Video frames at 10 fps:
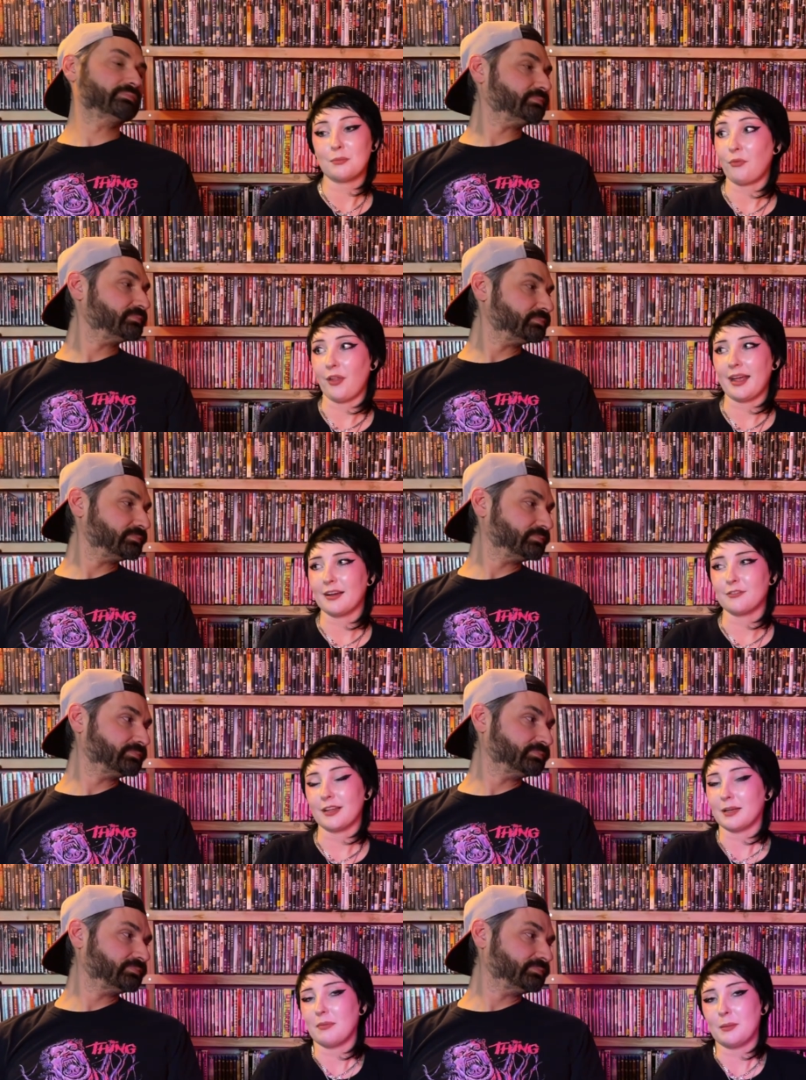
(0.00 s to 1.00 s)
Speaker 1: the blank of
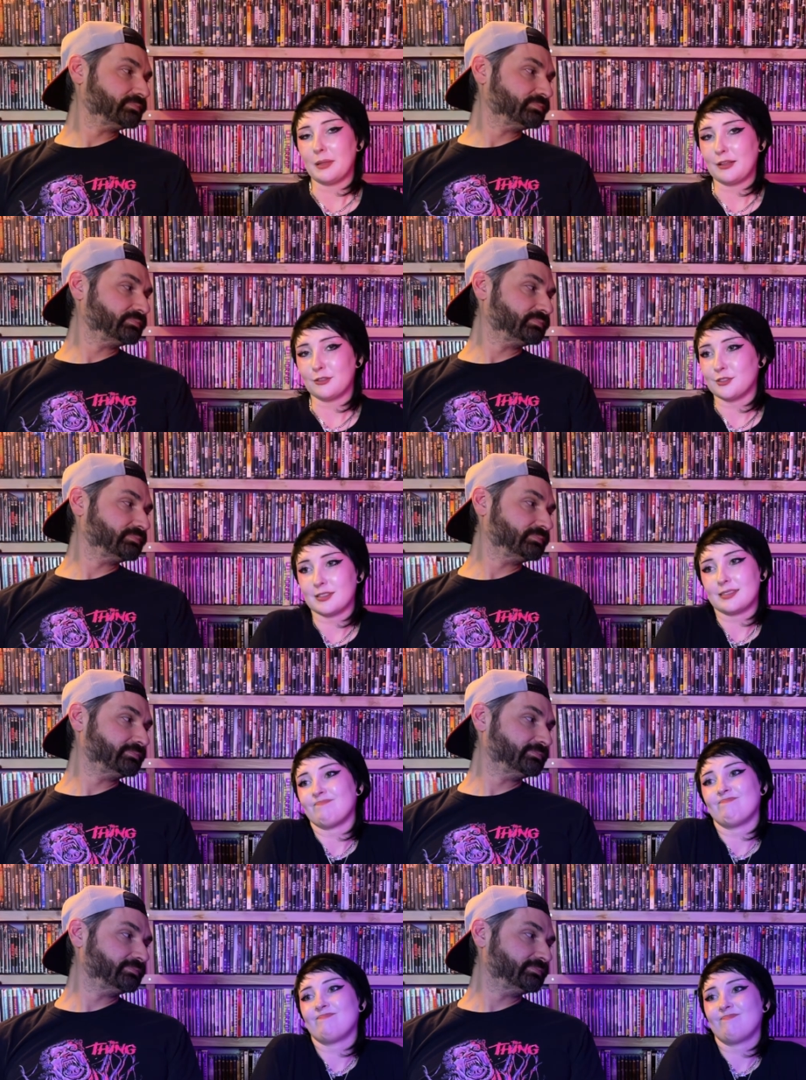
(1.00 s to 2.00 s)
like maybe there's
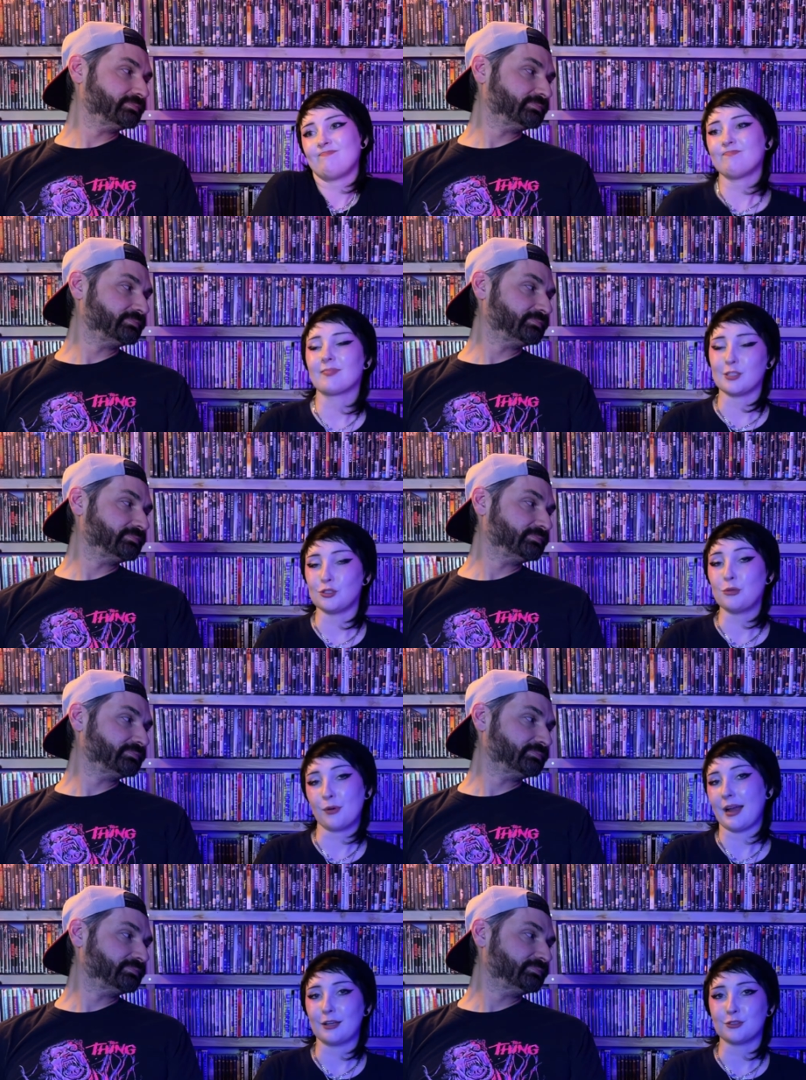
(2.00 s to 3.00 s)
a
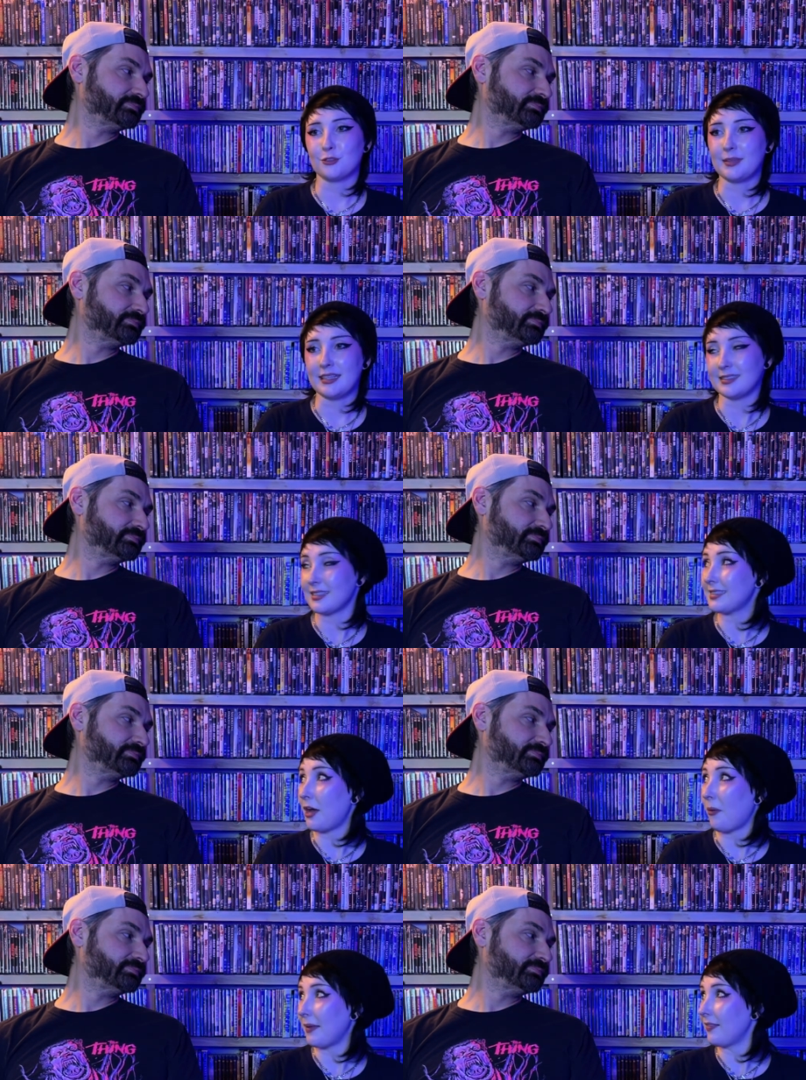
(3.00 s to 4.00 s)
supernatural means that's
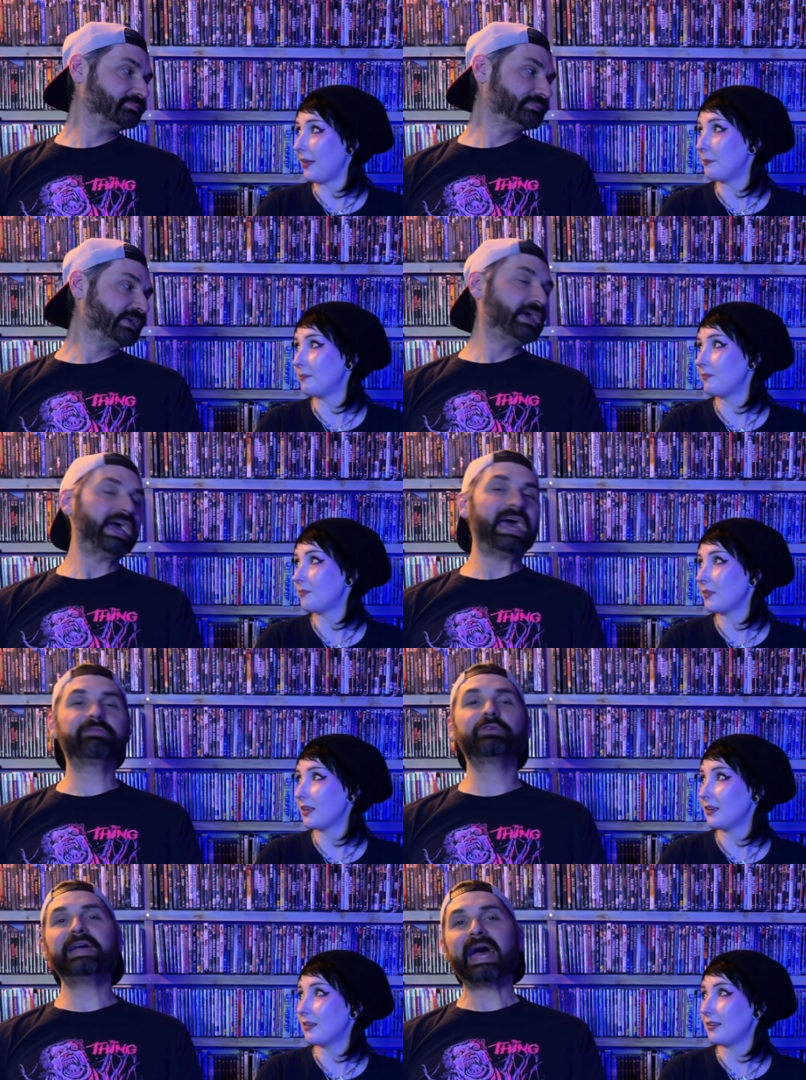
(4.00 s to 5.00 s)
helping them.
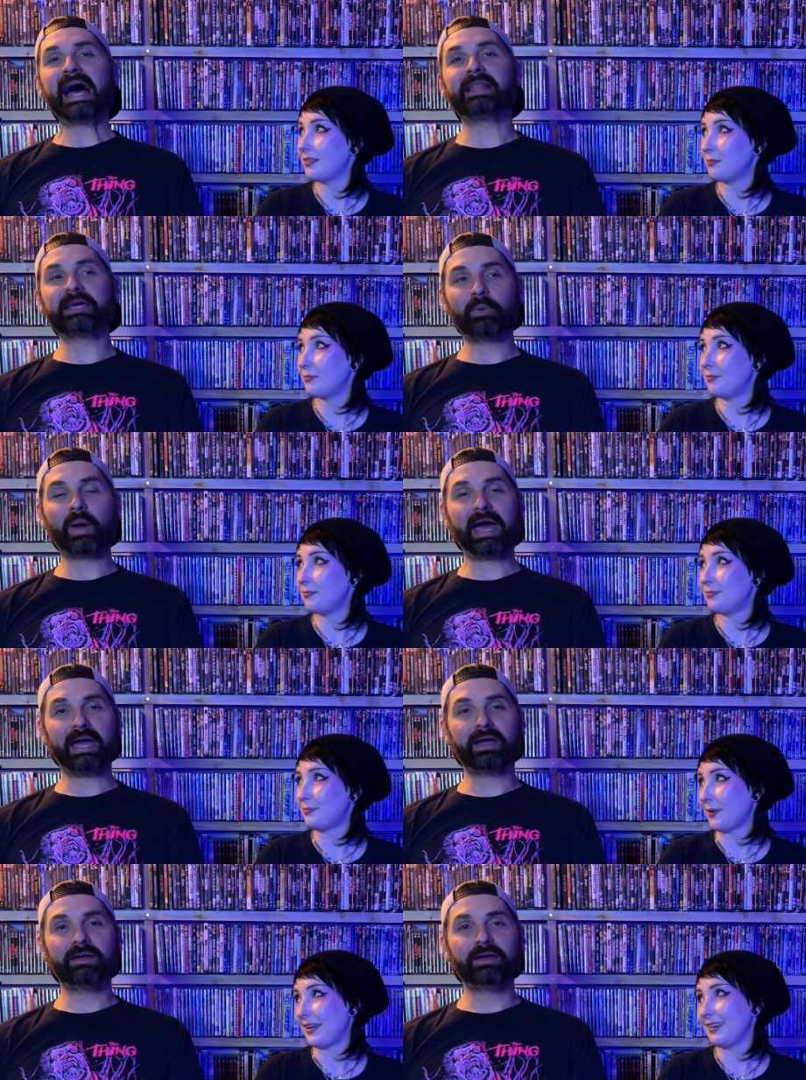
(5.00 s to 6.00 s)
Speaker 2: Every alleyway
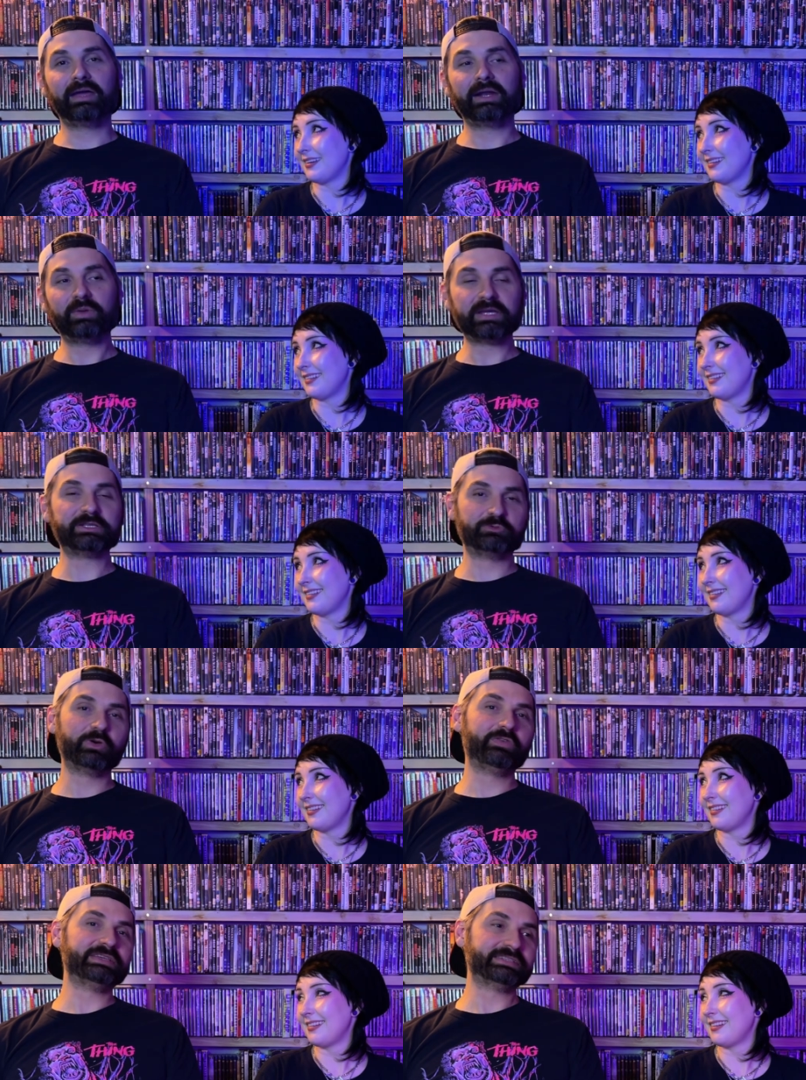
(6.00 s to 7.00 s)
but. in these
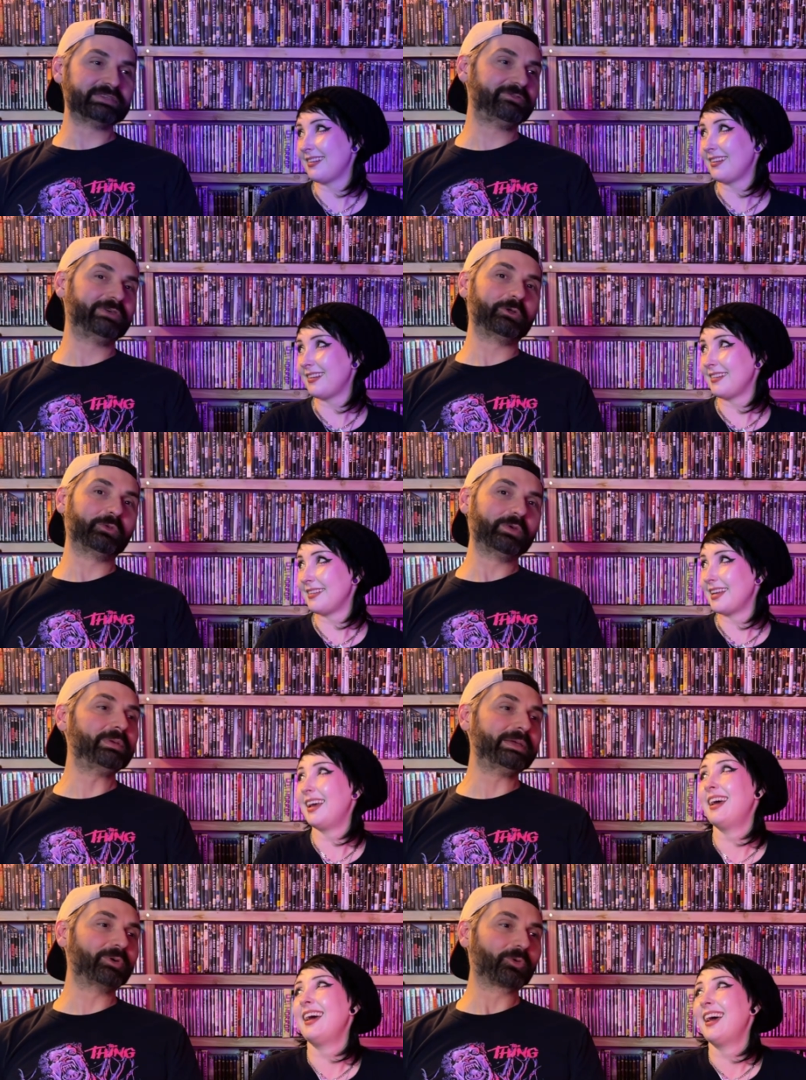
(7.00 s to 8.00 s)
movies is filled with
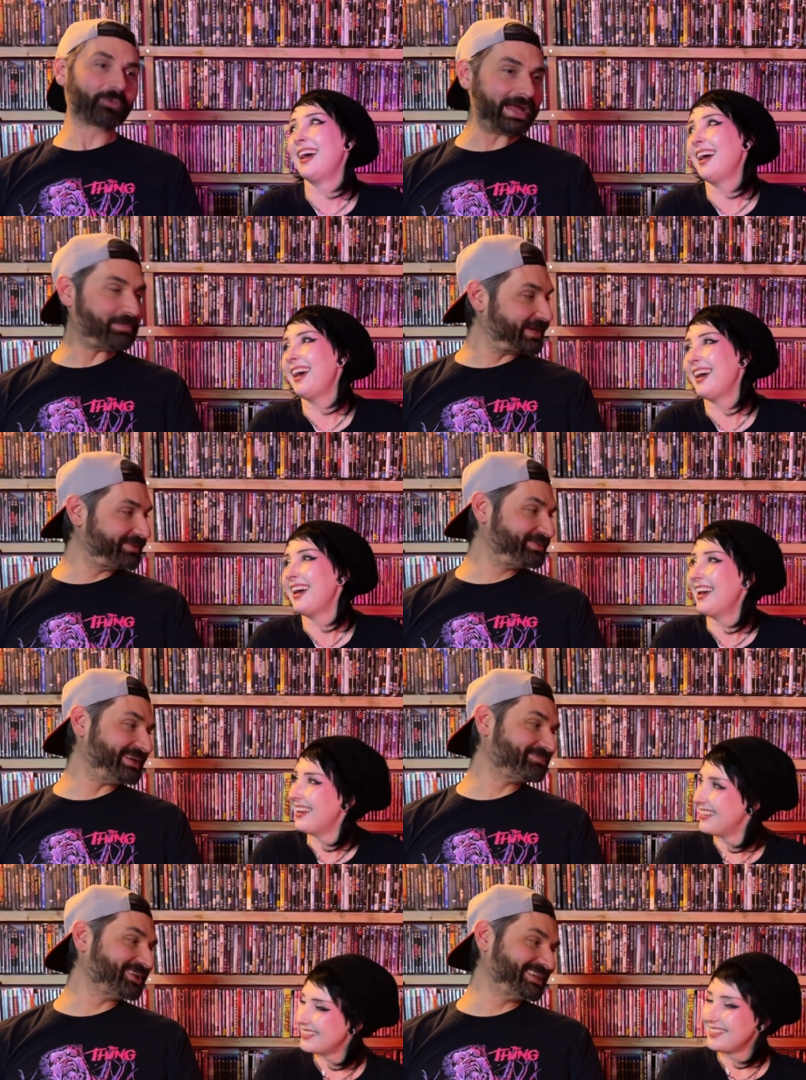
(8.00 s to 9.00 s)
people raping
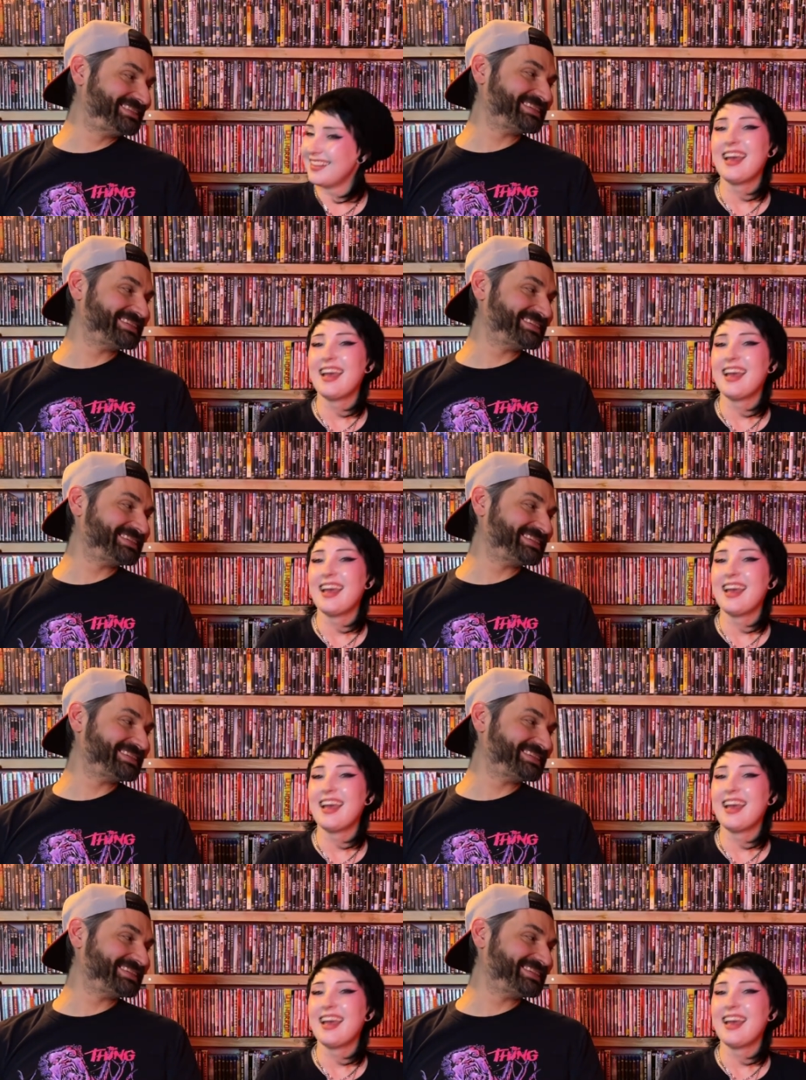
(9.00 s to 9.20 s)
people. It's